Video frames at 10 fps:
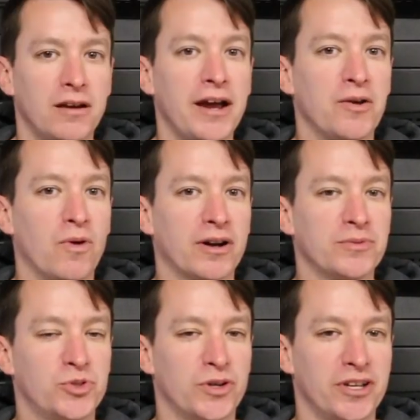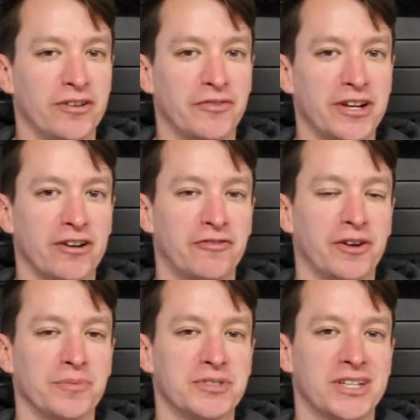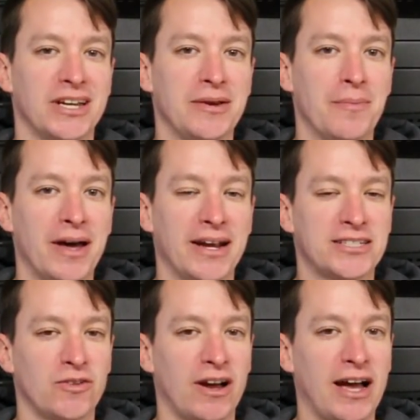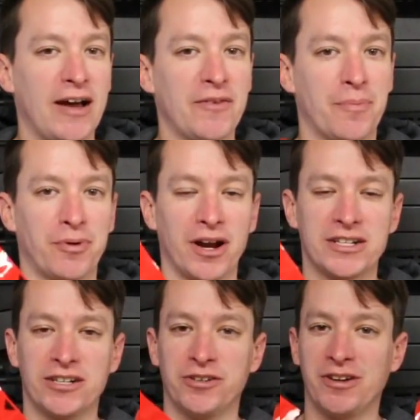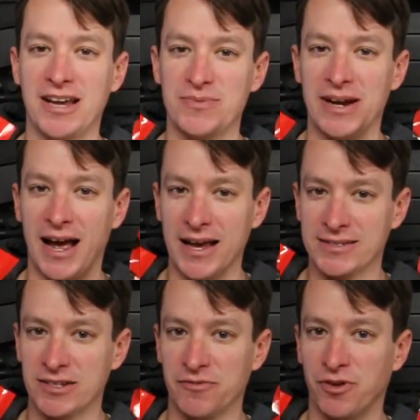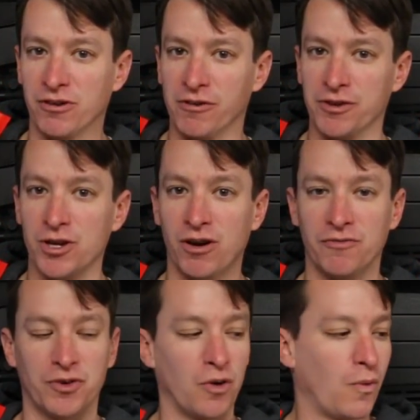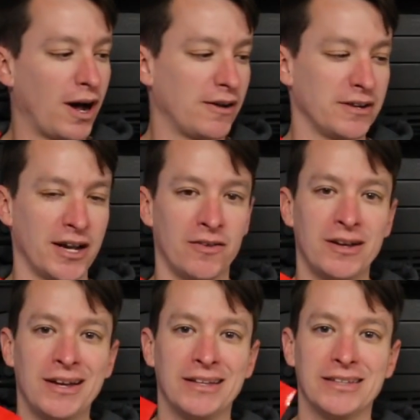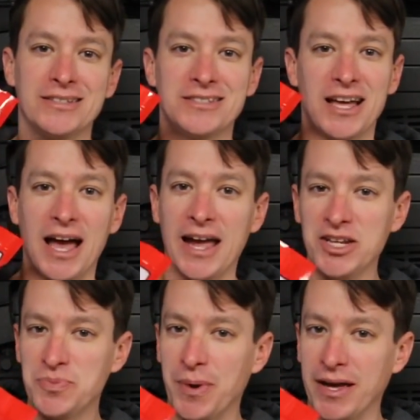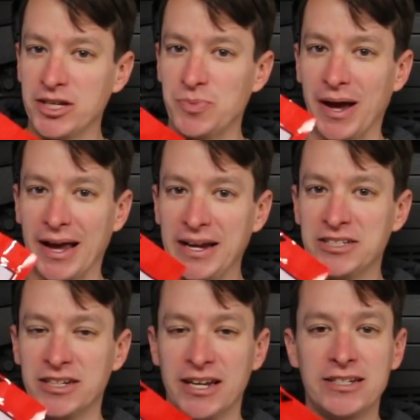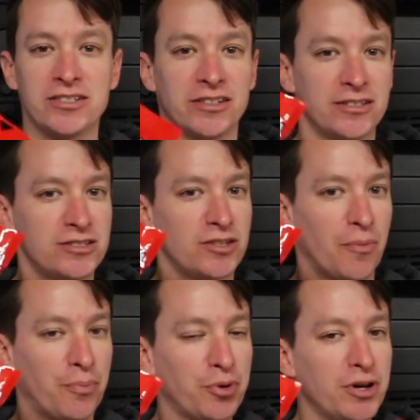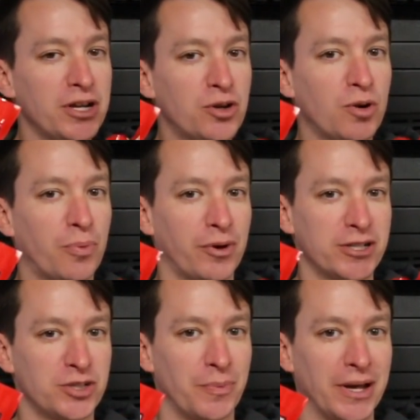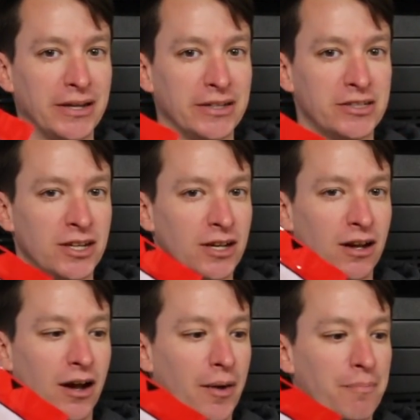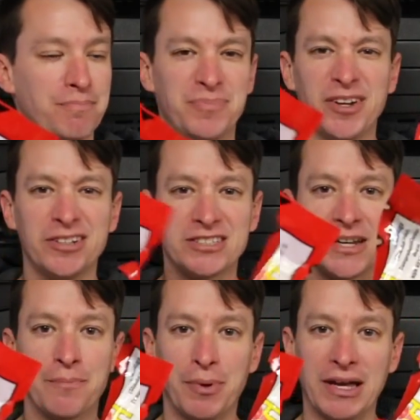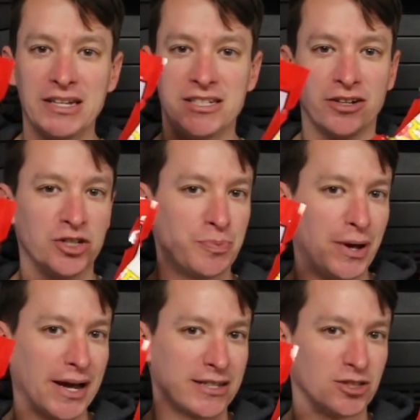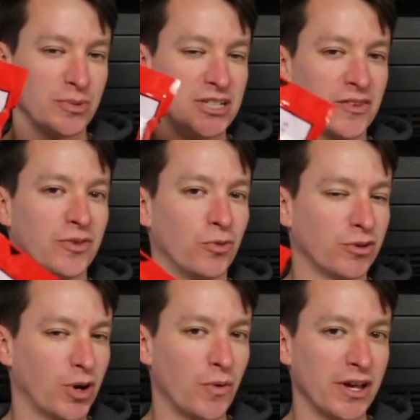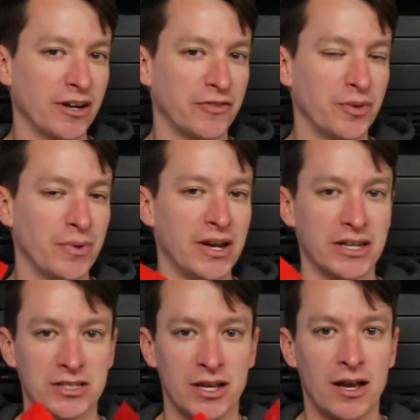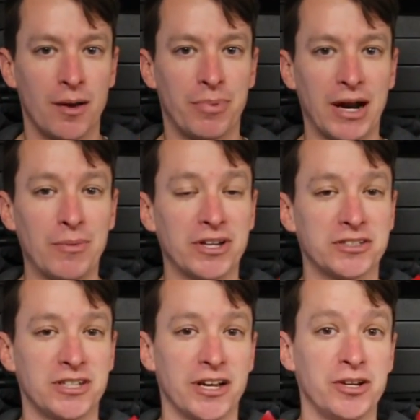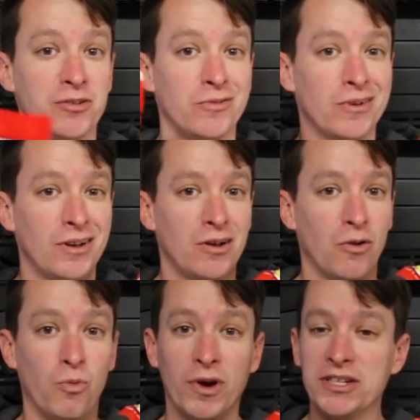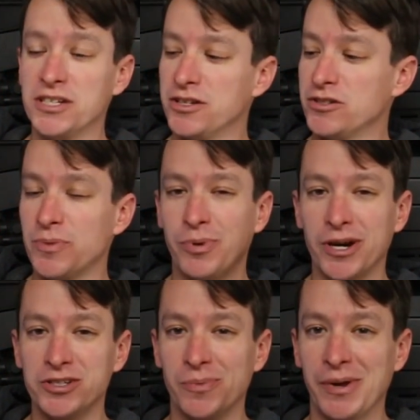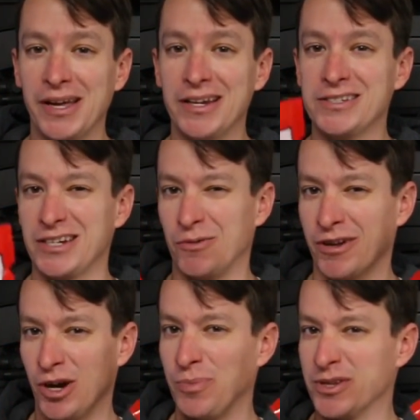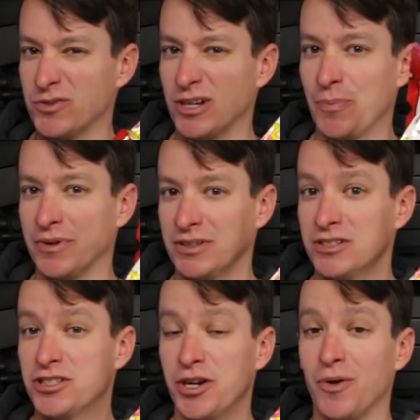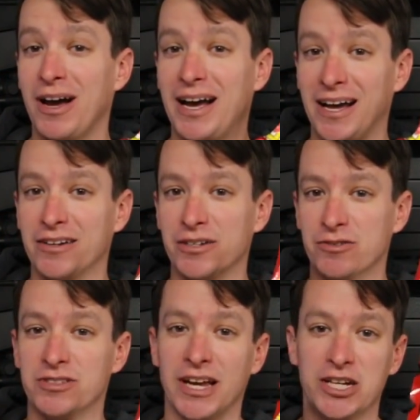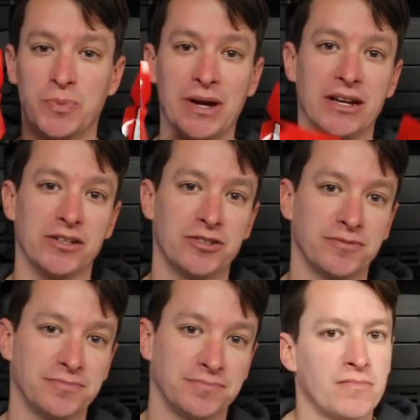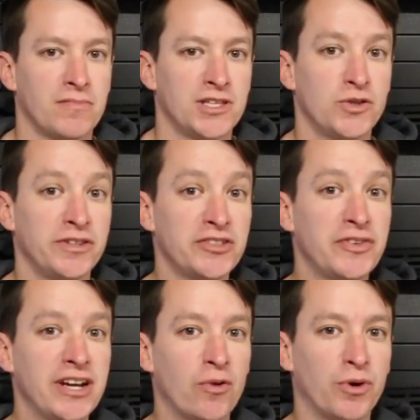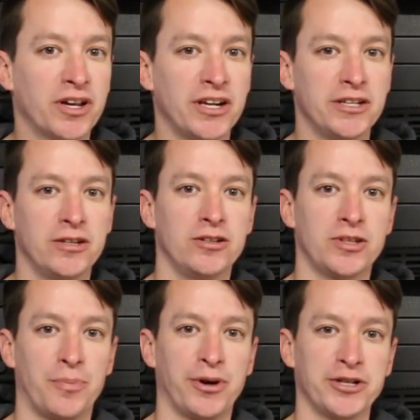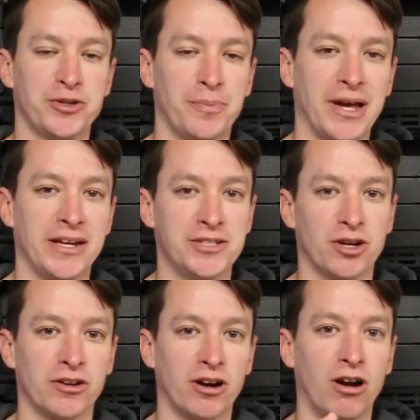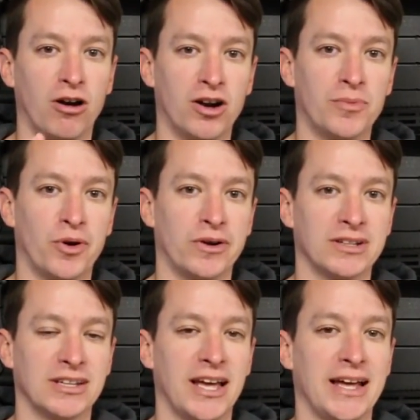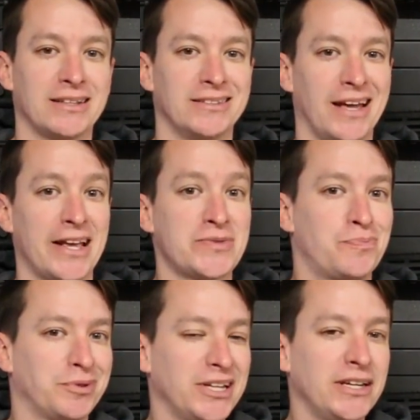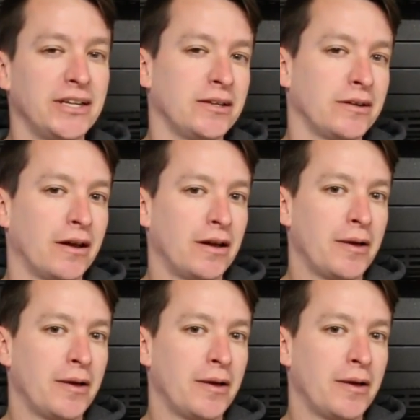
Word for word: Hey, welcome to another video from Skinny Medic. So I have a product here you guys have been asking for a review on for a while now. This is the H Bandage by H&H. This is a pretty cool pressure bandage. Uh, they're the same bandage here, just packaged a little bit different. We'll go over that in a few minutes. But I'm going to tell you when to use a pressure bandage, and we're going to open this one up and show you how to use the H Bandage. So in this video, we're going to use a pressure bandage on an arm or a leg that is bleeding